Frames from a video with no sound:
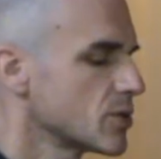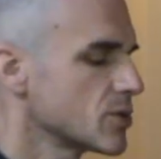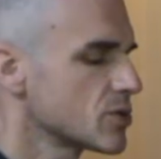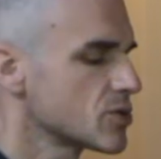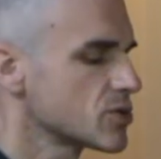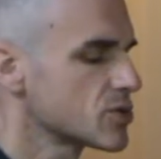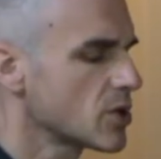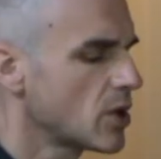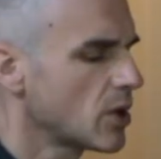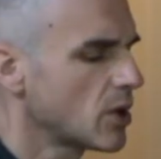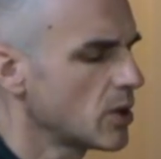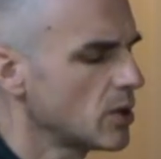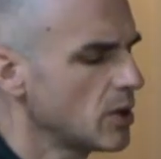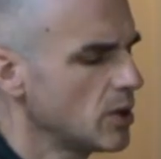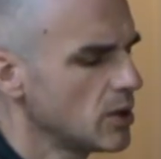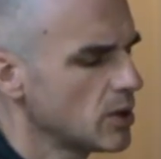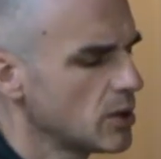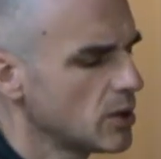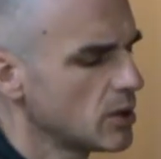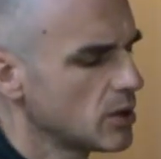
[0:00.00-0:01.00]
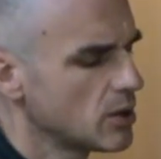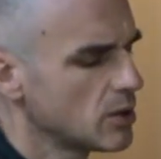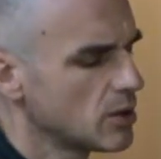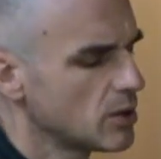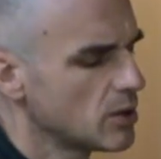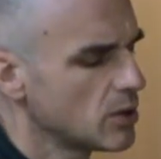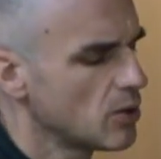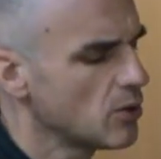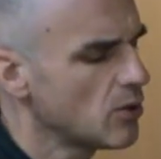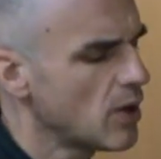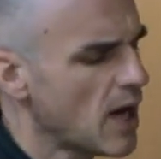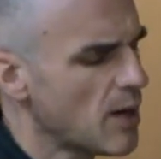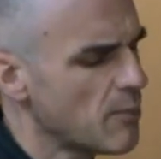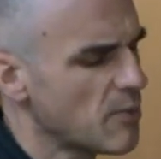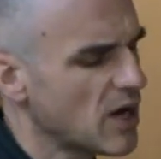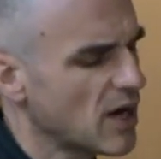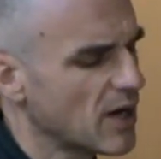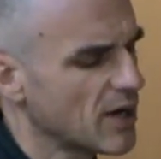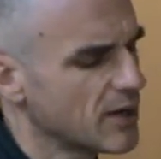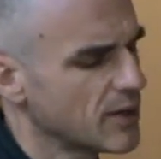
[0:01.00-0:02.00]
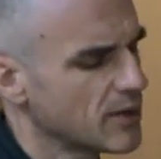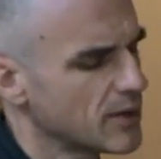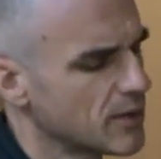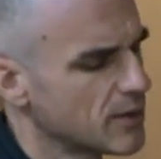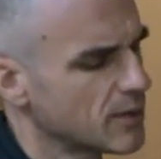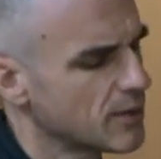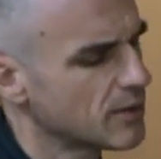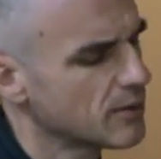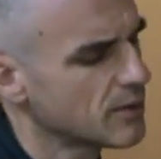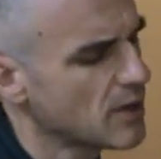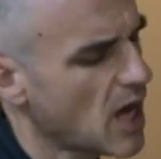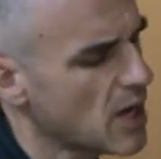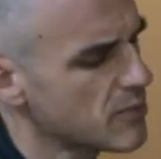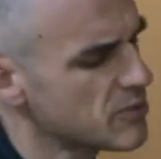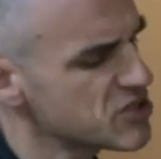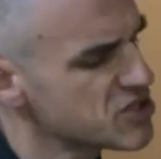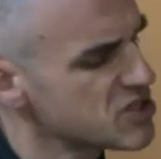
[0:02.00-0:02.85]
So, who am I? I'm a